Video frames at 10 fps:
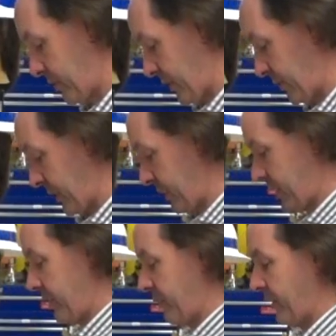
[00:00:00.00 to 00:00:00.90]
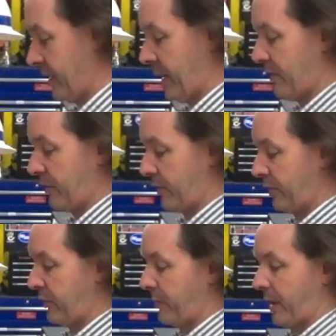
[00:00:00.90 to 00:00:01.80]
involving a different high
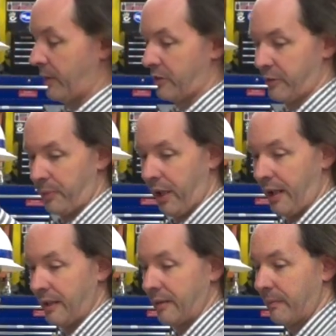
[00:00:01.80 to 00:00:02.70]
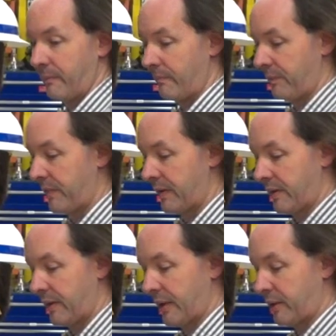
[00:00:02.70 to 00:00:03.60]
voltage power supply.
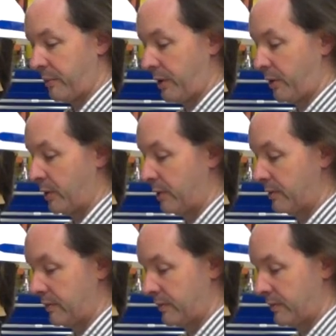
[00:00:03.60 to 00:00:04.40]
That could be cool.